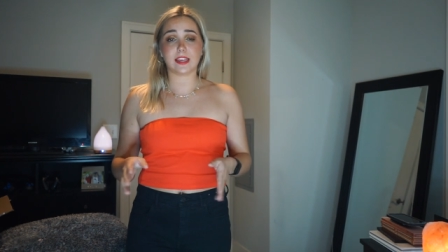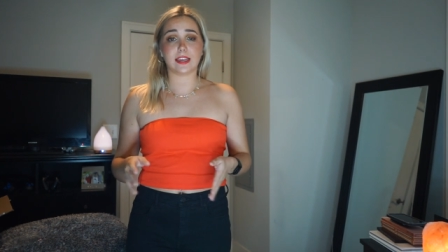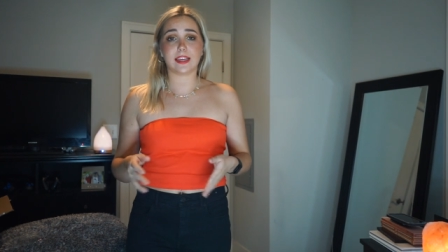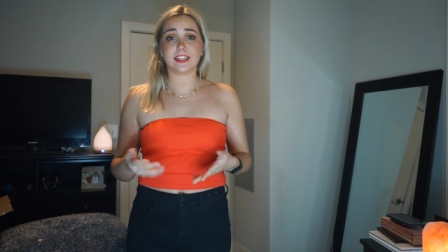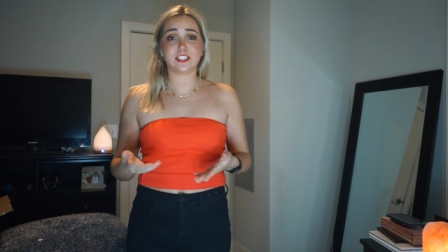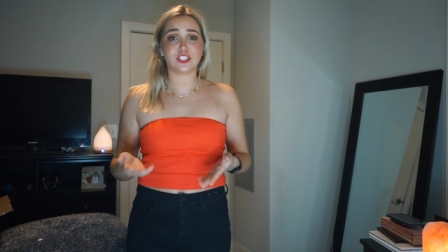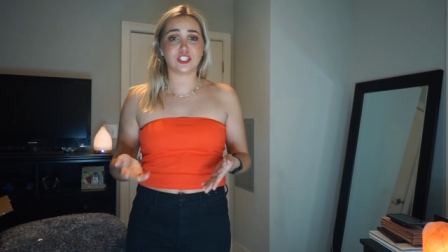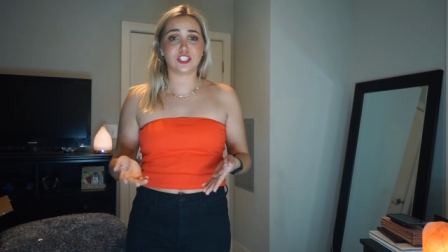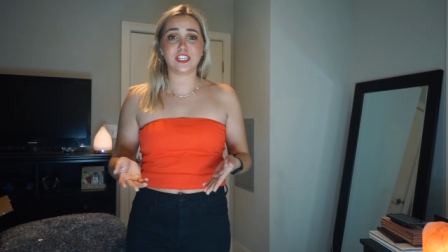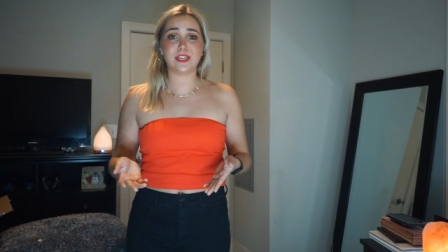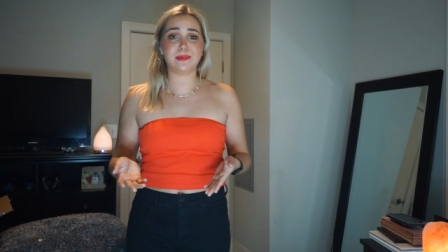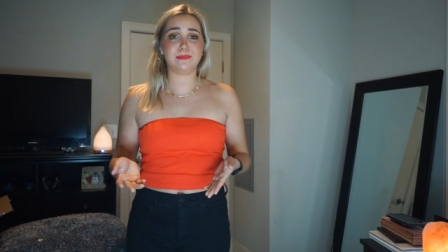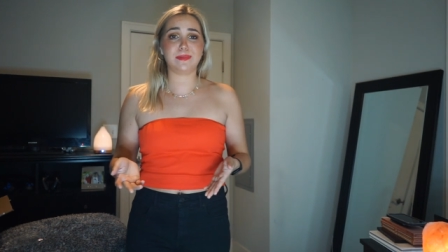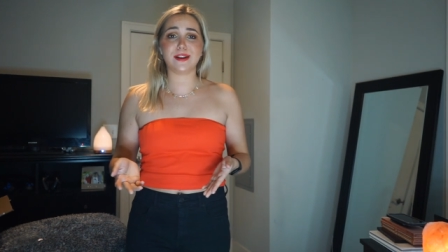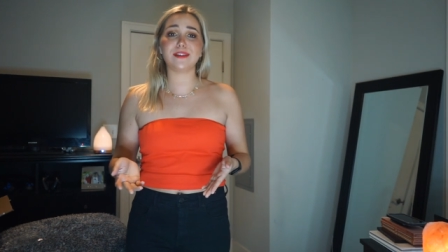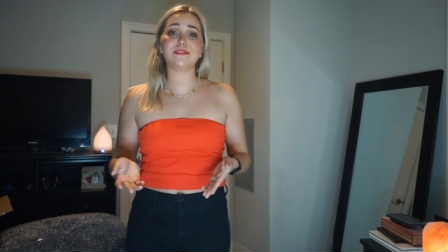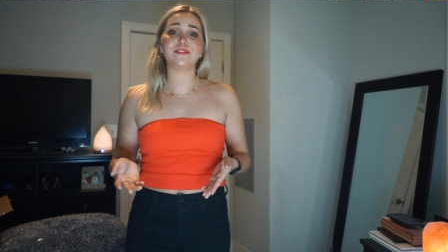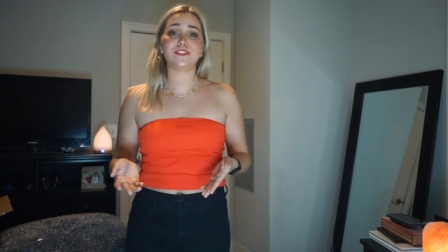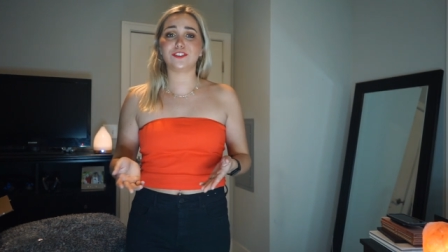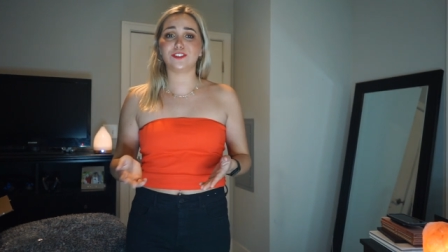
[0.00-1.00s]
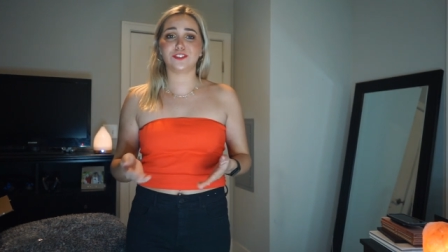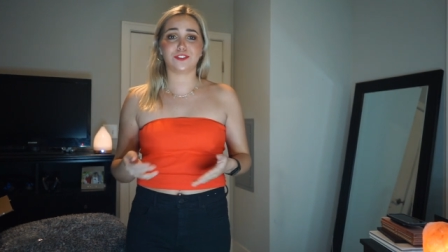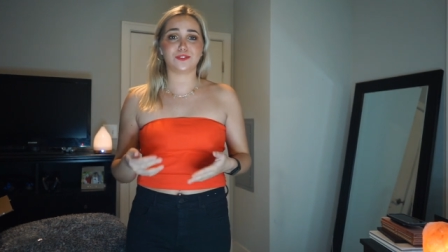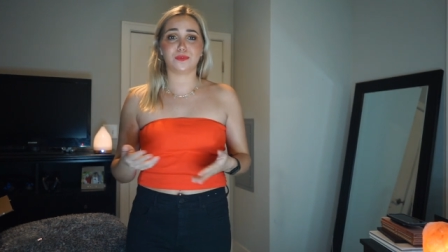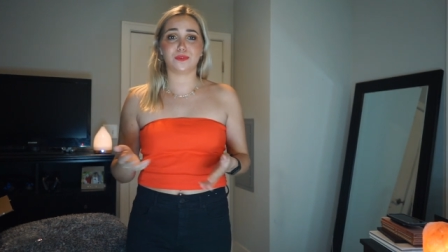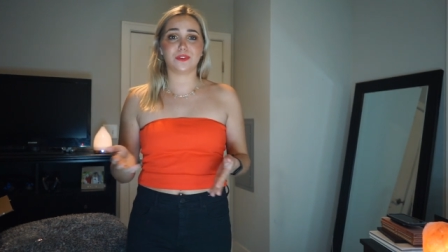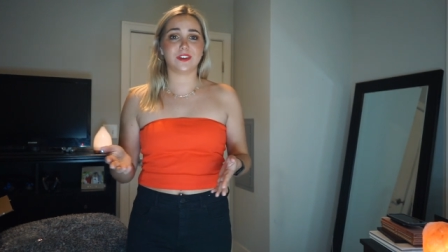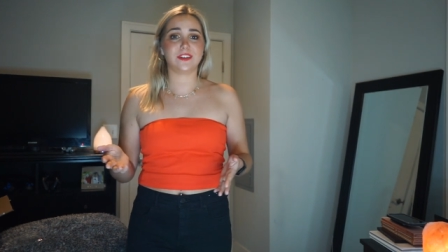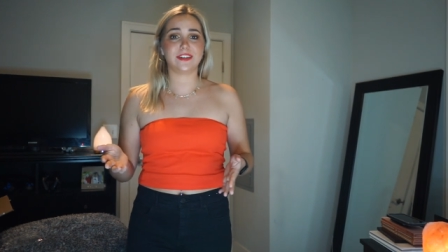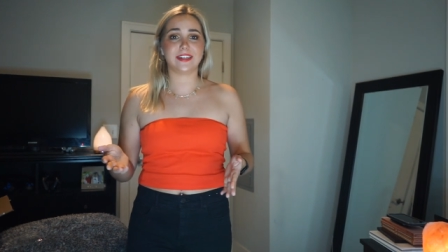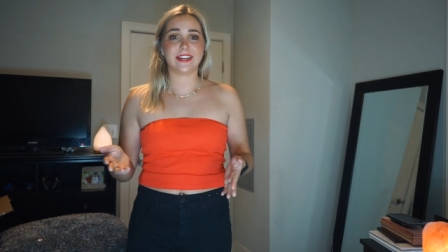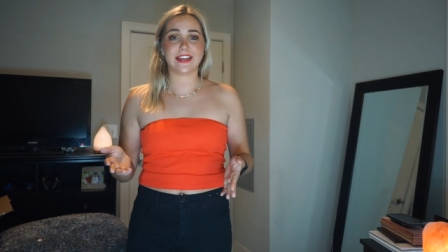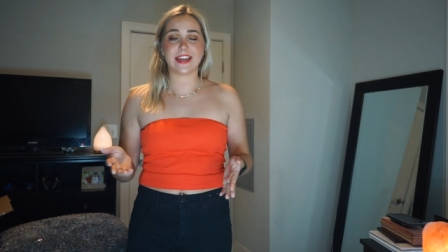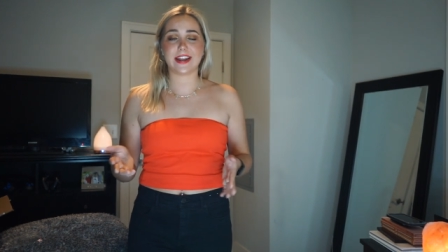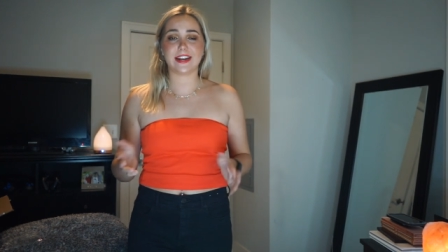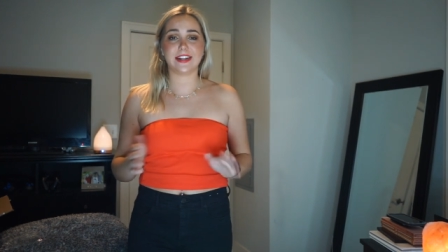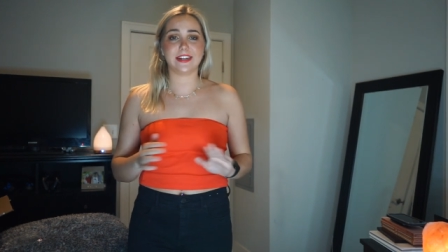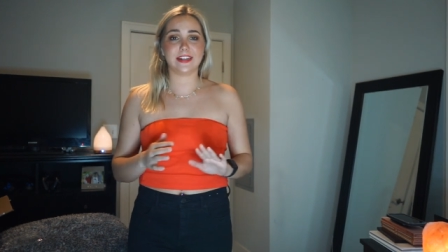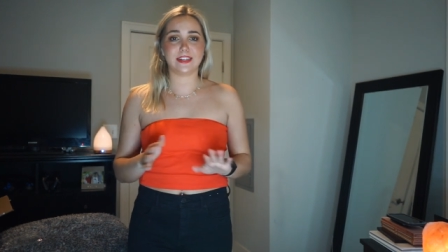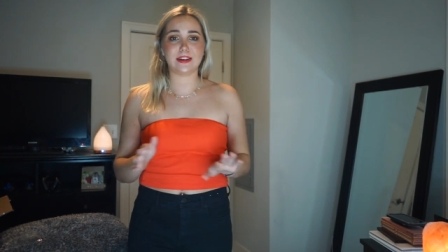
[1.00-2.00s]
like it's cheap enough to just order it
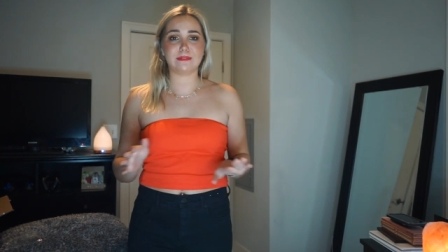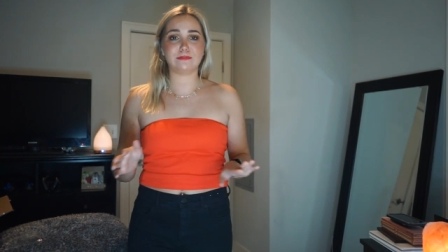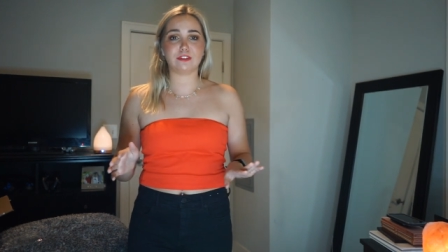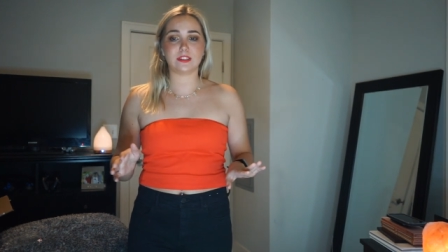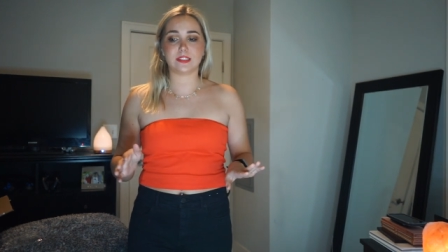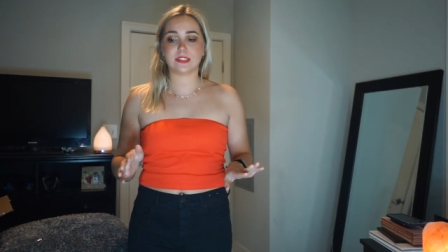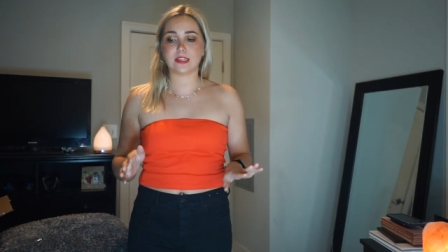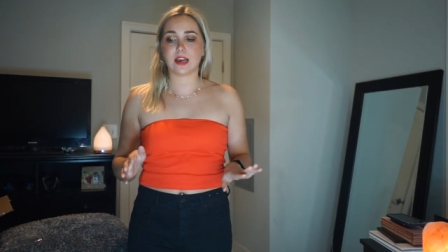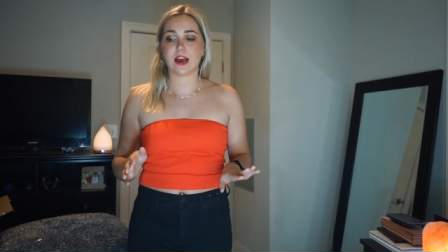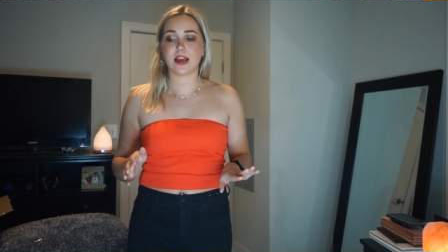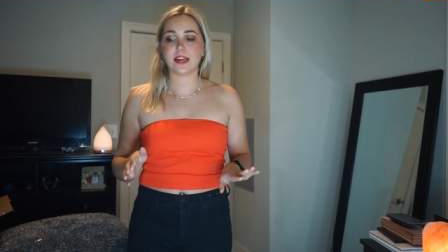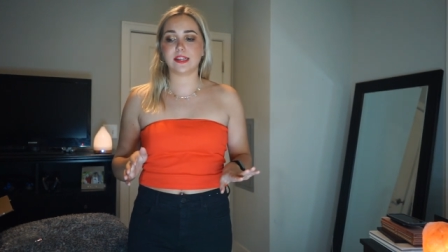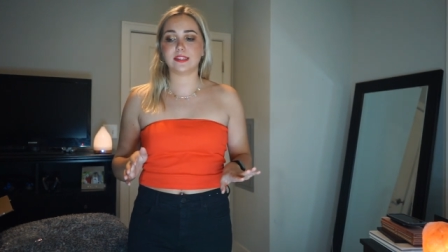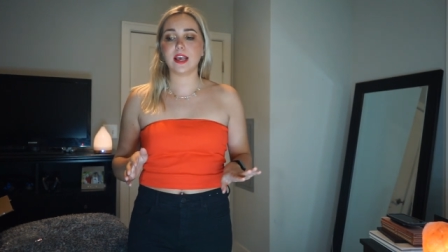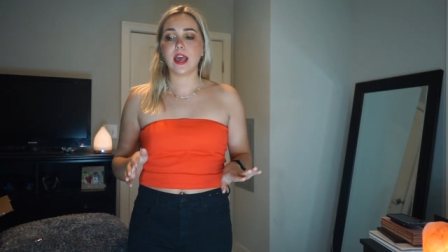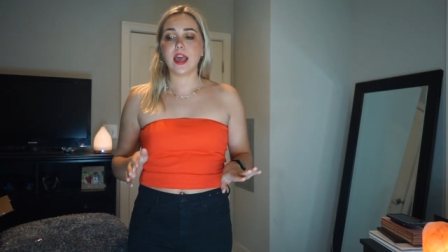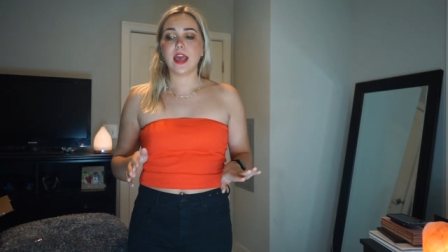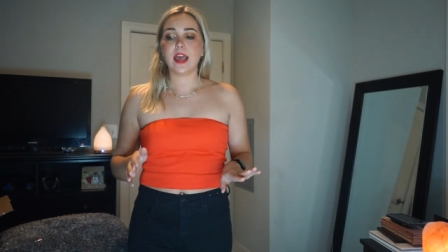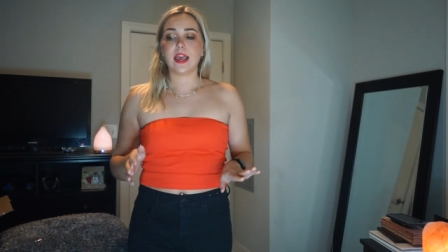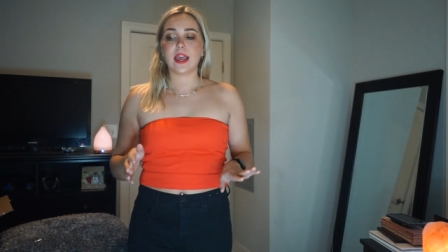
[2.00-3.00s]
again in a different size.